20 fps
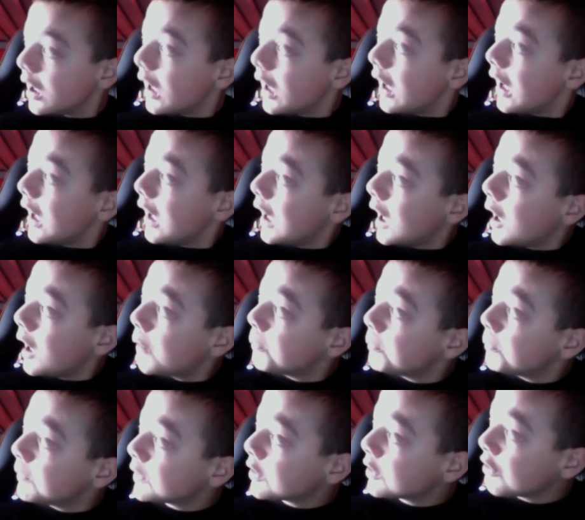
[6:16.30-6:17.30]

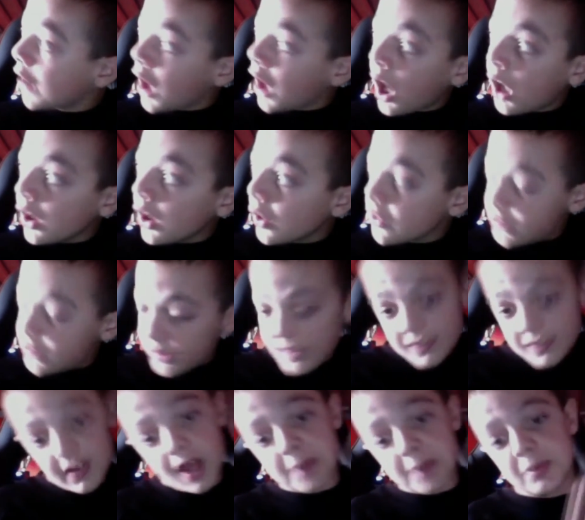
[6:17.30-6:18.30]
Because I looked at
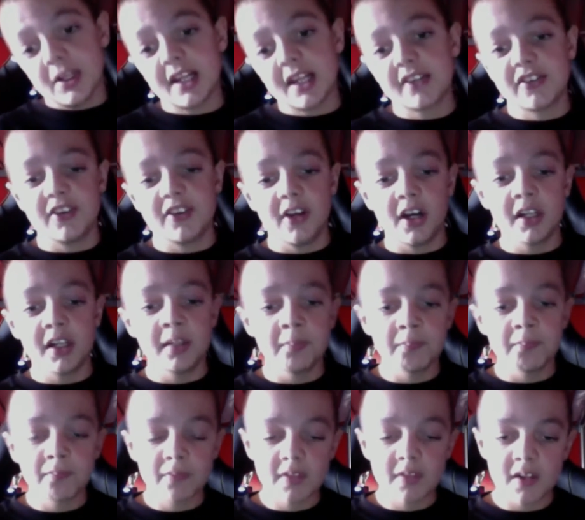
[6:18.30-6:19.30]
the table last night.
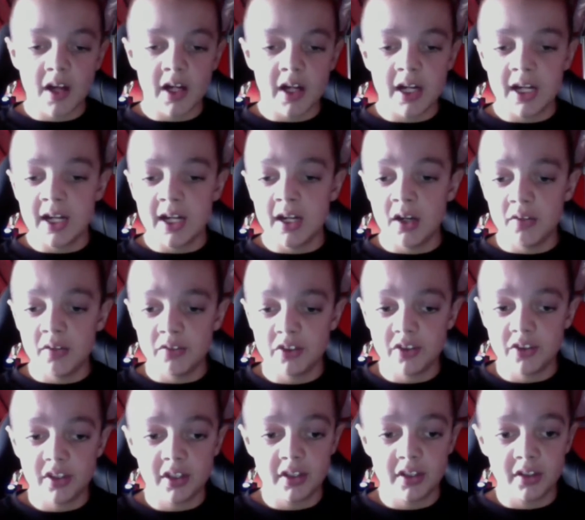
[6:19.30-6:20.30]

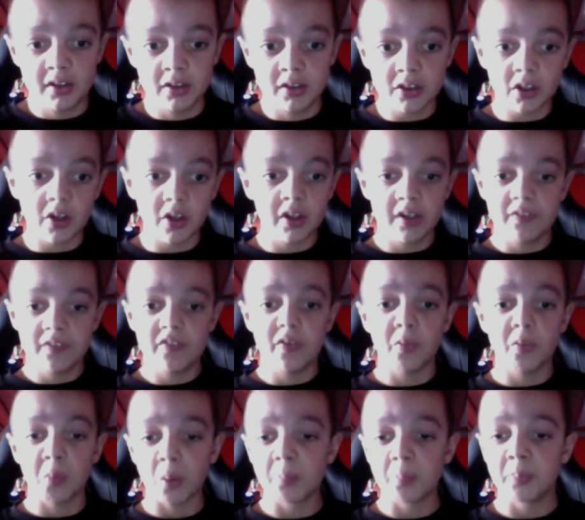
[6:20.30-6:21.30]
Obviously, I know Cardiff
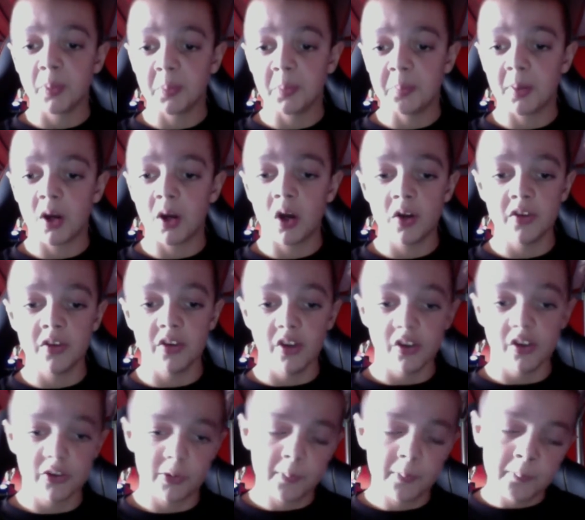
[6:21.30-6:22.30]
are 1 point behind
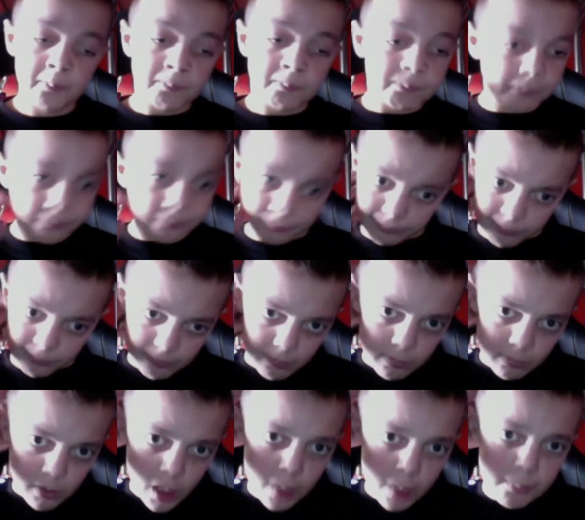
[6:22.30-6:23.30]
us.
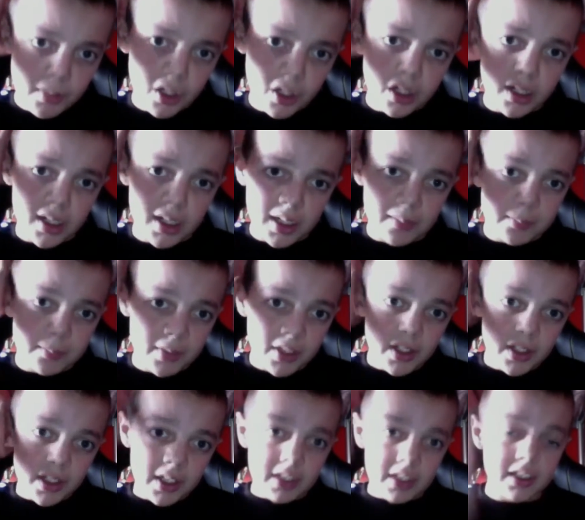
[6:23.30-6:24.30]
But,
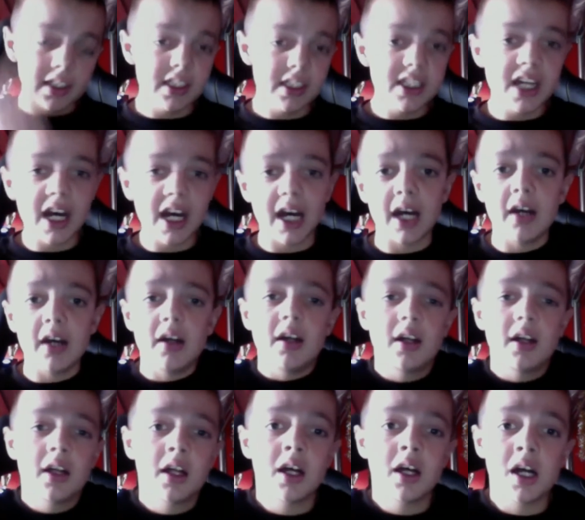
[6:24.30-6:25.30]

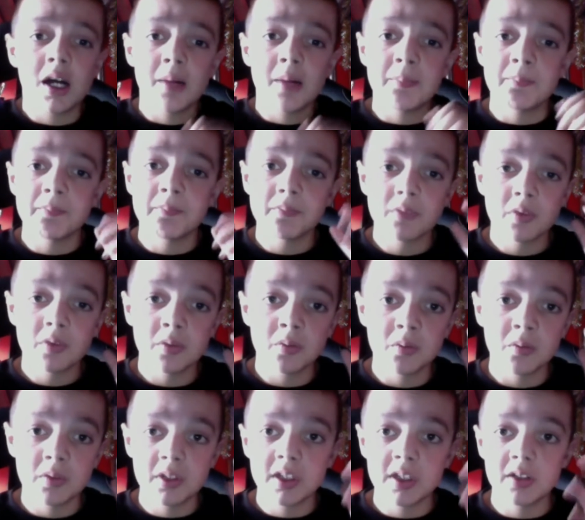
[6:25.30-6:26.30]

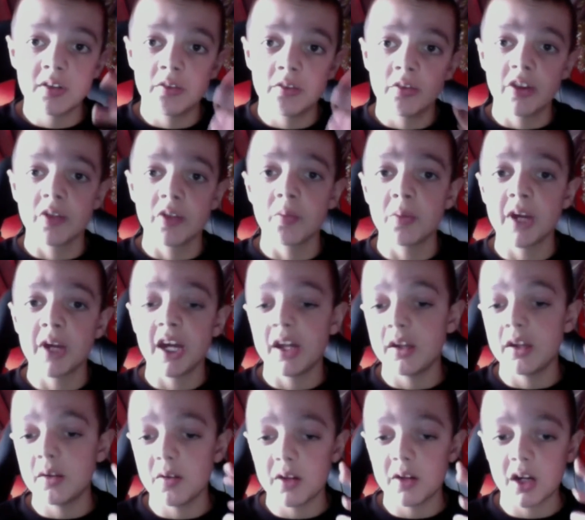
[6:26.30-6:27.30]
with a win,
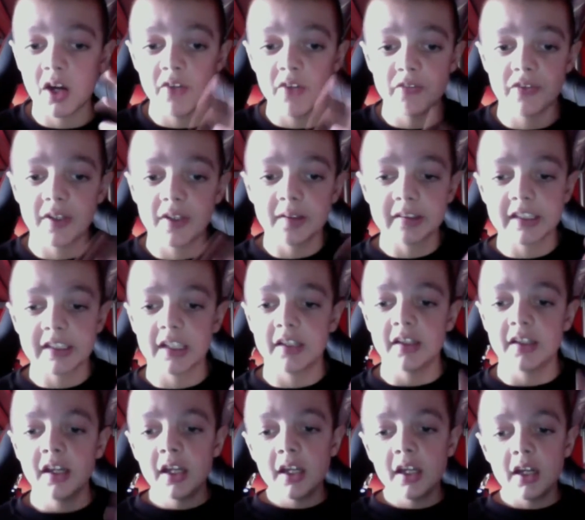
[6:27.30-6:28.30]
hopefully we can